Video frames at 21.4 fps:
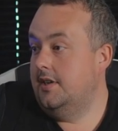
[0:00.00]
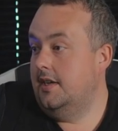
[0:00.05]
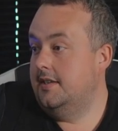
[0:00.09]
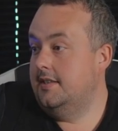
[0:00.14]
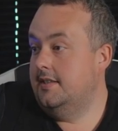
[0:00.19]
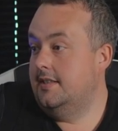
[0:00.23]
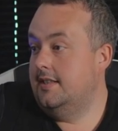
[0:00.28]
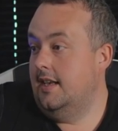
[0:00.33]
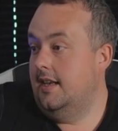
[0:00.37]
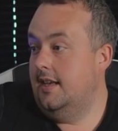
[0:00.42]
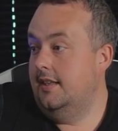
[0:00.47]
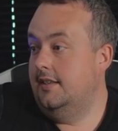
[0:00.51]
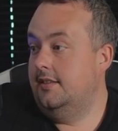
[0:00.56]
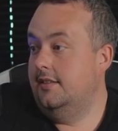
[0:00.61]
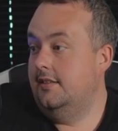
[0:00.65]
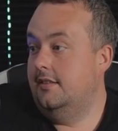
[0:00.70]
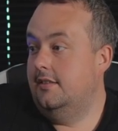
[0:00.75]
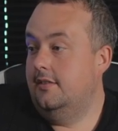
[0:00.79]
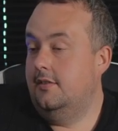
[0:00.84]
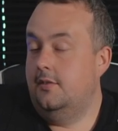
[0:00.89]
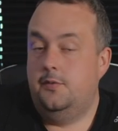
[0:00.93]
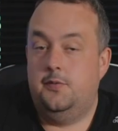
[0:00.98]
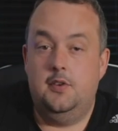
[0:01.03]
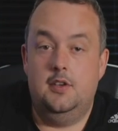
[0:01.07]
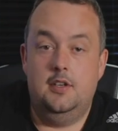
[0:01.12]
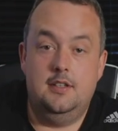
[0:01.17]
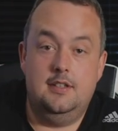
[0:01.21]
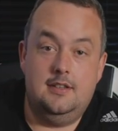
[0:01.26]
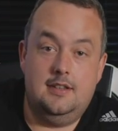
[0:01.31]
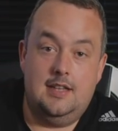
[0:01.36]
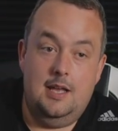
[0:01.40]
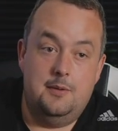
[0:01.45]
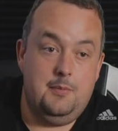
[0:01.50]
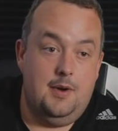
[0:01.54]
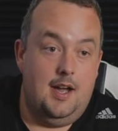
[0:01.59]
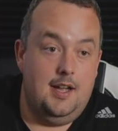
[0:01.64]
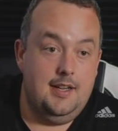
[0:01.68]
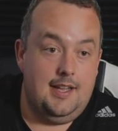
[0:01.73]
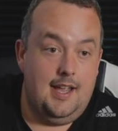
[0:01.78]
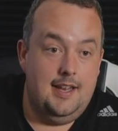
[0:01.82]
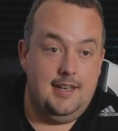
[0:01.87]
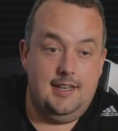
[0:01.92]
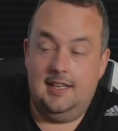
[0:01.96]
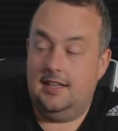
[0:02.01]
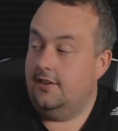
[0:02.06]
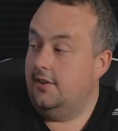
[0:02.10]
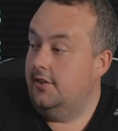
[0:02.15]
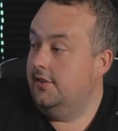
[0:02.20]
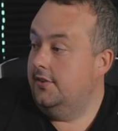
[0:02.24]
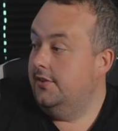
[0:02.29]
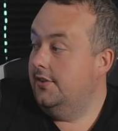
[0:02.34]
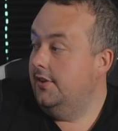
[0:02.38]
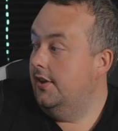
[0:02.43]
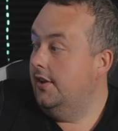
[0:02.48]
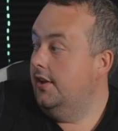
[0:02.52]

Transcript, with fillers: said, for Denmark and England.